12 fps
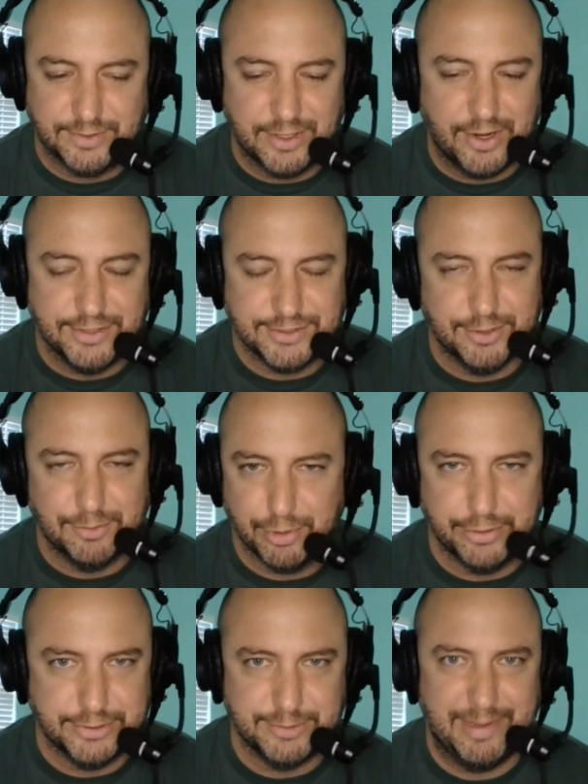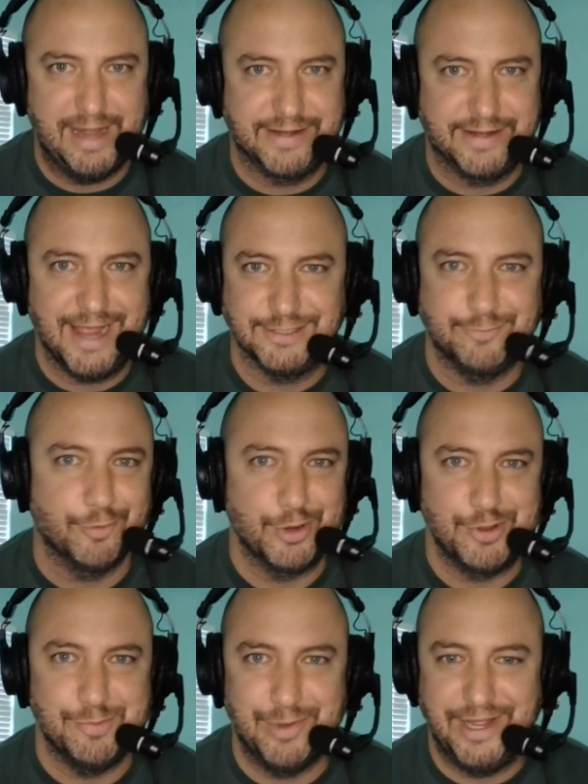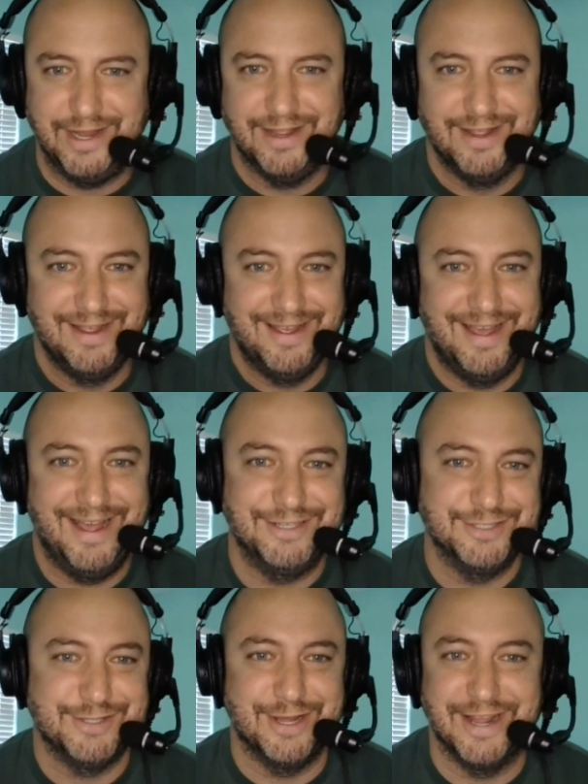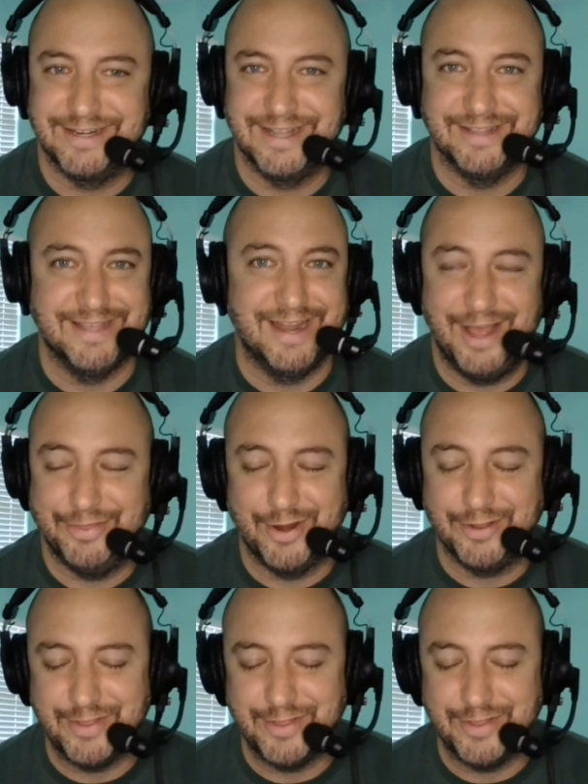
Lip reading: We can also produce a podcast for you, but I just thought I'd get that out there.